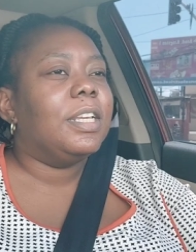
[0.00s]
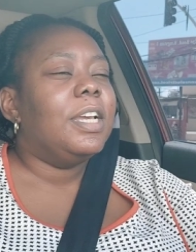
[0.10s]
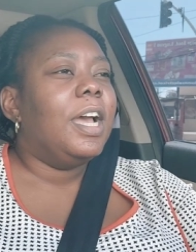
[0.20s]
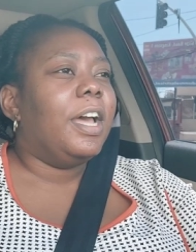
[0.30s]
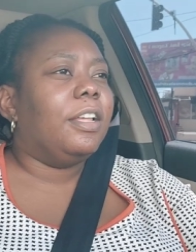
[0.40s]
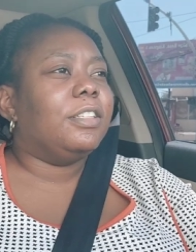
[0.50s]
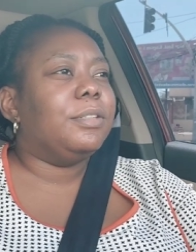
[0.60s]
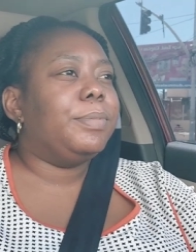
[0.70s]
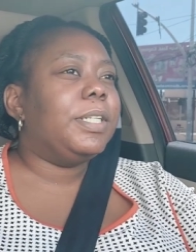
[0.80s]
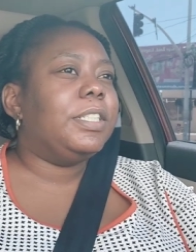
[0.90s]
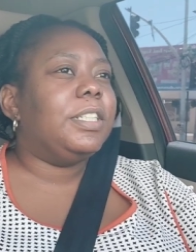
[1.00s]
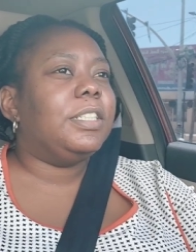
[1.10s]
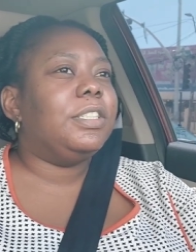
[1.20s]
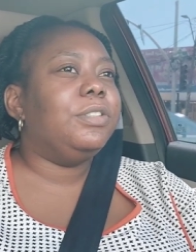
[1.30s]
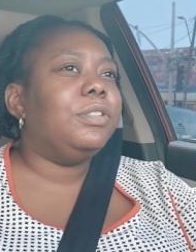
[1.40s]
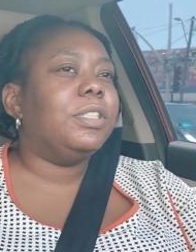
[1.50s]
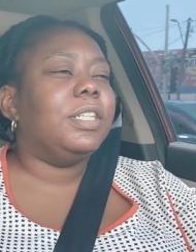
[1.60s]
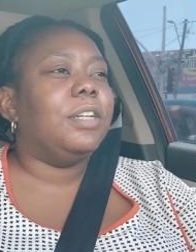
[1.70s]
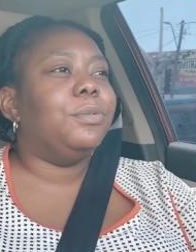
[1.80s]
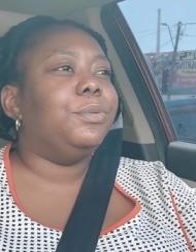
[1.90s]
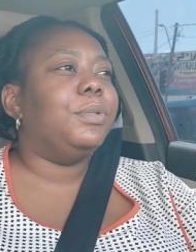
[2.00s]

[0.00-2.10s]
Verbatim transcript: and also the patients usually get